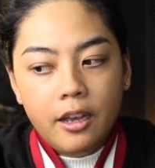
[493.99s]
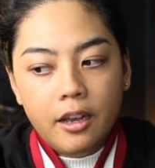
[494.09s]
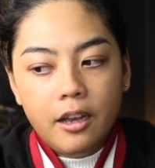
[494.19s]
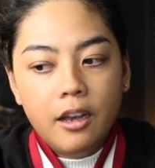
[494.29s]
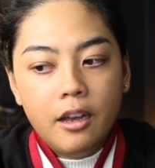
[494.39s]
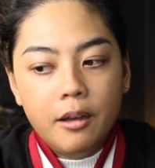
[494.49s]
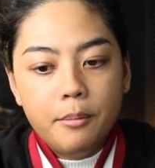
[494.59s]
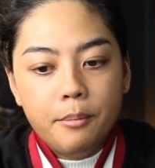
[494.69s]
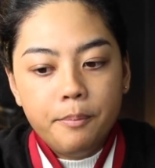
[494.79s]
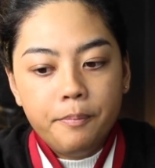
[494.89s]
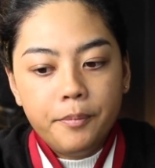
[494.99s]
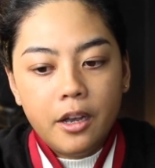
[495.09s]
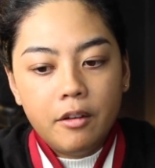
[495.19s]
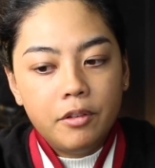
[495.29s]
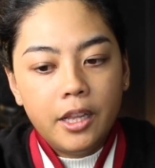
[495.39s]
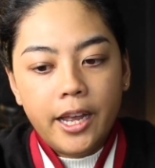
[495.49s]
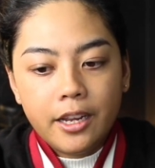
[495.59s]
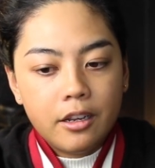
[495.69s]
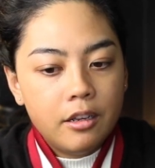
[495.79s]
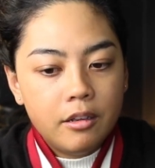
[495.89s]
of
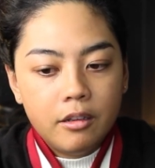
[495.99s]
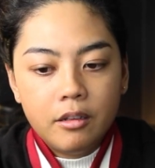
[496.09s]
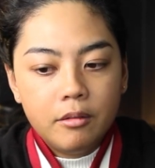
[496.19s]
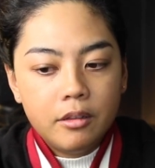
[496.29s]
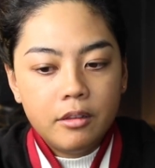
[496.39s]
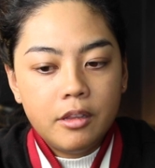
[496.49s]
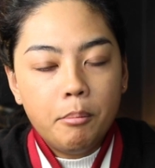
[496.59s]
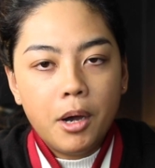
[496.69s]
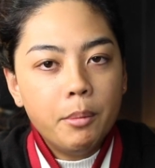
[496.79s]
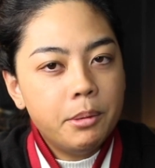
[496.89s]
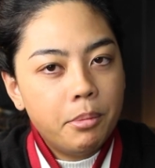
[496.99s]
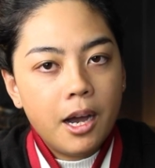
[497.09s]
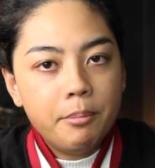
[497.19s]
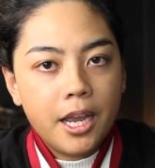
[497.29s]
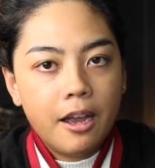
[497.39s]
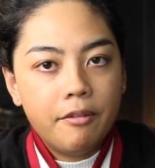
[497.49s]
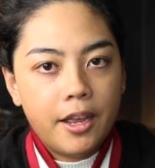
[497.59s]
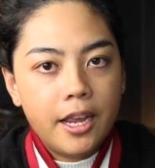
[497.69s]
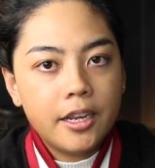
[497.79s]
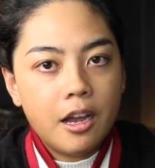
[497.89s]
like the mom and pop
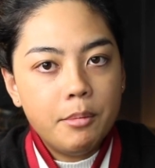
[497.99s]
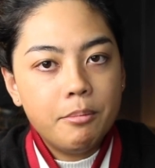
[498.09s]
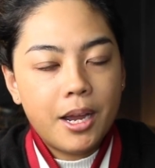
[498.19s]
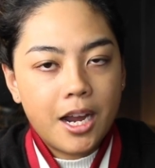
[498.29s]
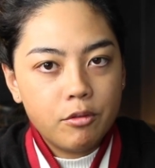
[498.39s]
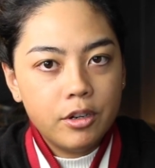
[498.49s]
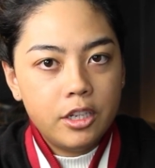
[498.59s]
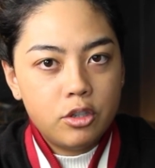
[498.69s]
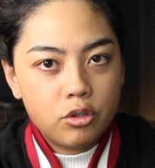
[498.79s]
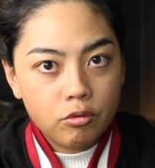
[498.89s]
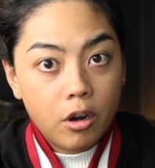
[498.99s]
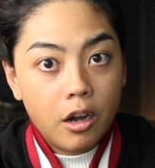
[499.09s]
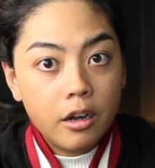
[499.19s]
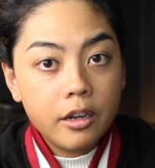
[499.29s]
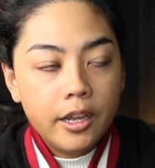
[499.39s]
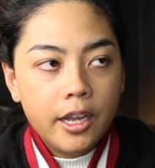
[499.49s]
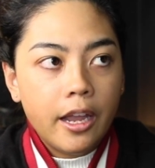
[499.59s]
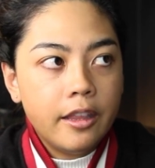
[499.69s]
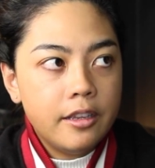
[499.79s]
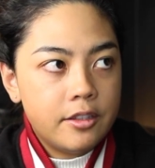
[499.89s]
cafe coming back really strong
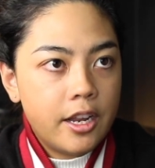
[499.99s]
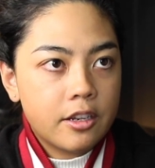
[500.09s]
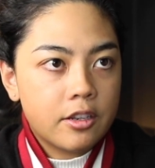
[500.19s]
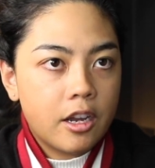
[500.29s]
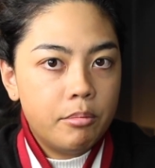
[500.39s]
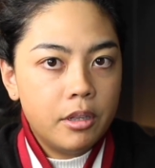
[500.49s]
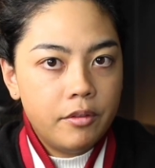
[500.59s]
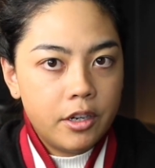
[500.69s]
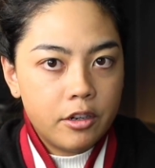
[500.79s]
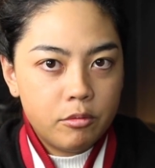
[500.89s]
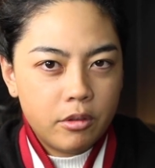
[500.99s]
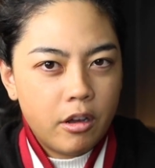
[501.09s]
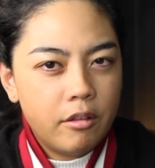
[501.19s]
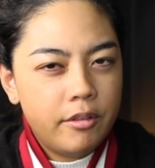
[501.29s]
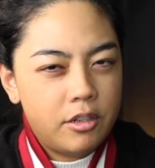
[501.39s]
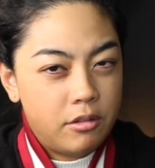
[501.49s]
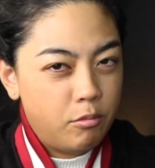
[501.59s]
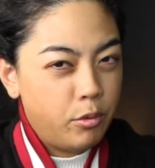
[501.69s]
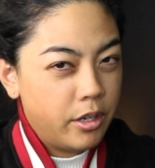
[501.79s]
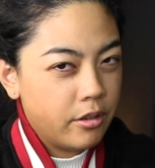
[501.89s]
in these next couple of years with all of
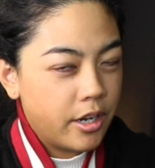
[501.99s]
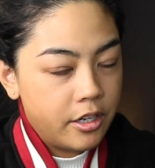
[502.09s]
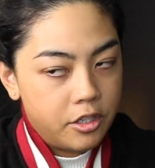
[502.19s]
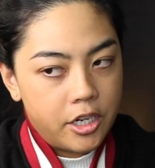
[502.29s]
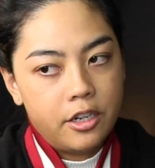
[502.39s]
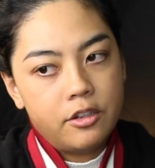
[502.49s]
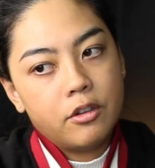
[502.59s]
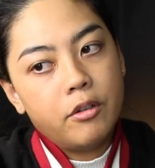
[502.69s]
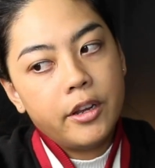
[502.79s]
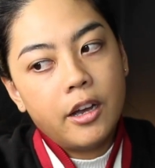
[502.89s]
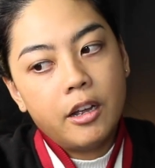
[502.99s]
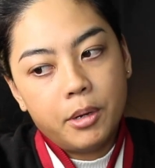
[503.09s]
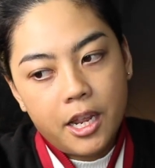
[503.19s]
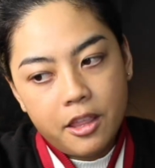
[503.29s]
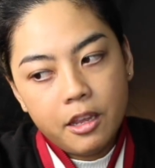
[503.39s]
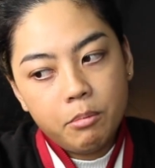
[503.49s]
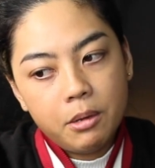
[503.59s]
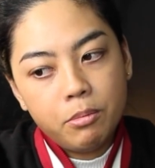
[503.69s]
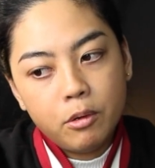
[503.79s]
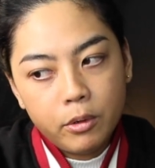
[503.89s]
these weird kind of changes going on. But I think
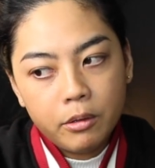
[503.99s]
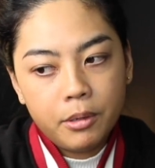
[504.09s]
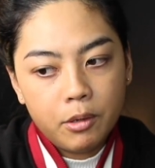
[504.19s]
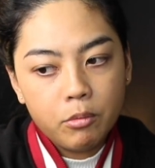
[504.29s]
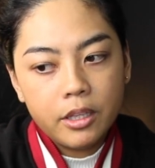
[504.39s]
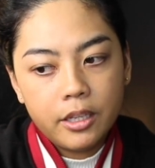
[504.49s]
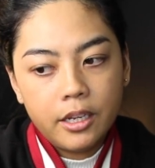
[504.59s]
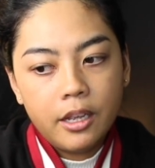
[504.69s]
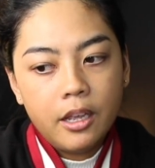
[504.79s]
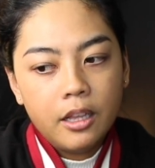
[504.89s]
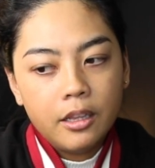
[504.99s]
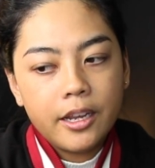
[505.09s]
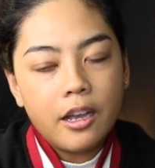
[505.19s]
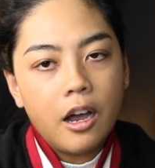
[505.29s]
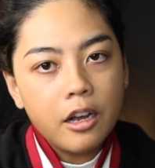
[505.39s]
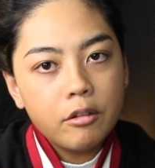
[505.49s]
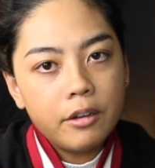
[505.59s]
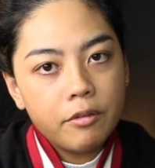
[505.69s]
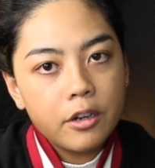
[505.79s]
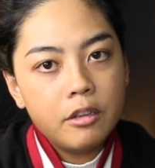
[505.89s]
people will be really like
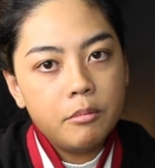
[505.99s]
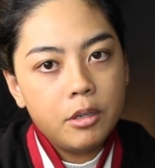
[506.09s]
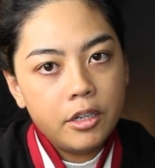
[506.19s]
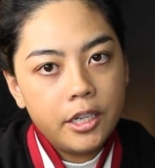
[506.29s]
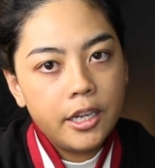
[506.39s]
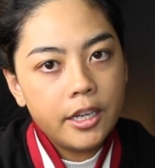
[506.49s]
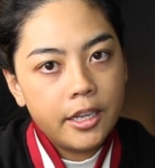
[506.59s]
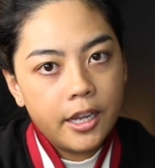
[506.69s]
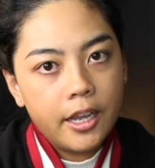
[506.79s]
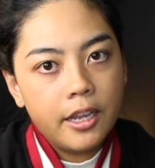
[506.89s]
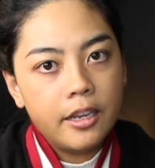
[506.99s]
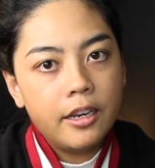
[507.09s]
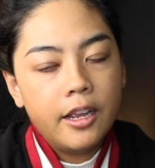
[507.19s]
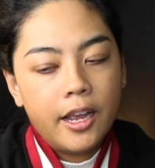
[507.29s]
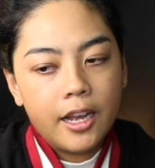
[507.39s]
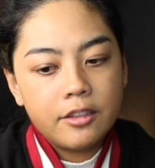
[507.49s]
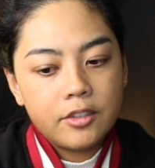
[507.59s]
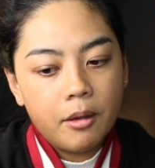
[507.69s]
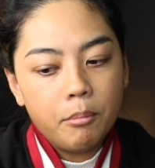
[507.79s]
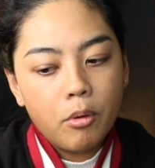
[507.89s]
hungry for community again at
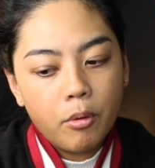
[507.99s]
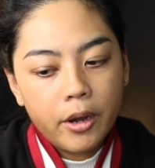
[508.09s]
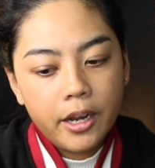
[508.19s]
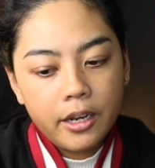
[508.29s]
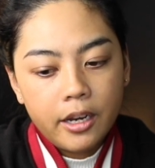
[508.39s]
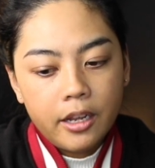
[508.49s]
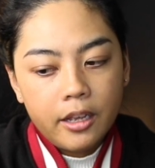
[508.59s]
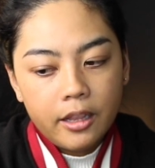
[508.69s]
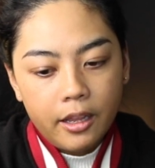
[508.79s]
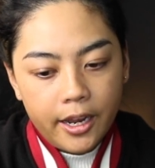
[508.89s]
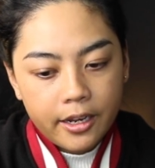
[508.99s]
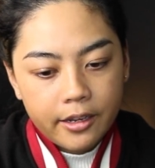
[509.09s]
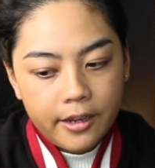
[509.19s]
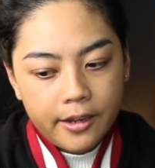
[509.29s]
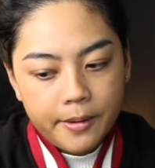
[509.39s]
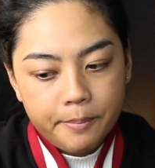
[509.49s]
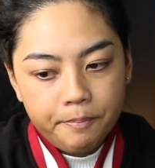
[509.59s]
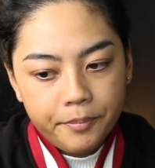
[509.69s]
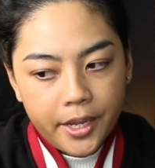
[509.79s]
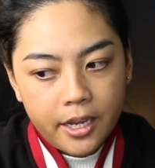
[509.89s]
some point, like
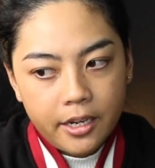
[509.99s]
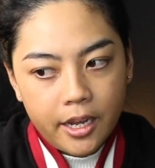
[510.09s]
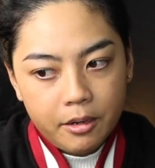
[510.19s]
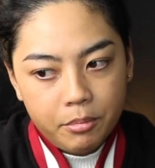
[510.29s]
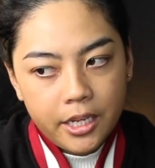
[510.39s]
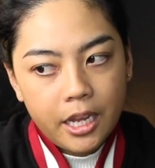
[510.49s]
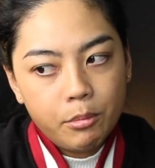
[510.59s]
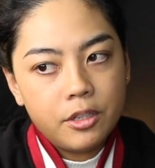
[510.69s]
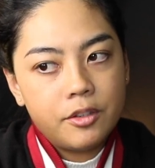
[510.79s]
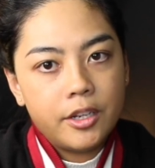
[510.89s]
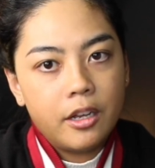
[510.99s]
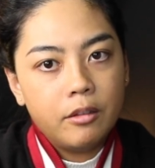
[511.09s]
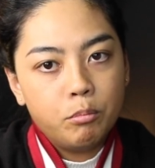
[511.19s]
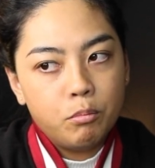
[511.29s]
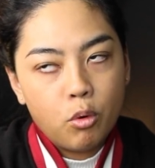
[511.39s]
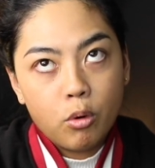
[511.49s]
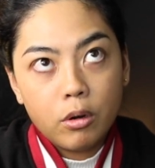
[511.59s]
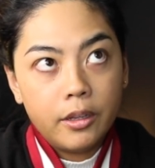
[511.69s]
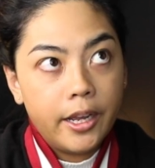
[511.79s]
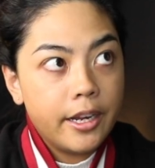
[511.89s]
and being able to sell
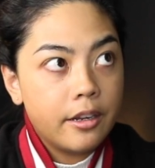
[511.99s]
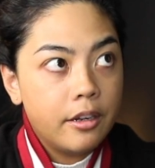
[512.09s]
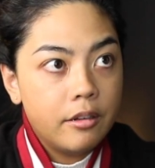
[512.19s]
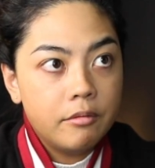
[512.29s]
more like,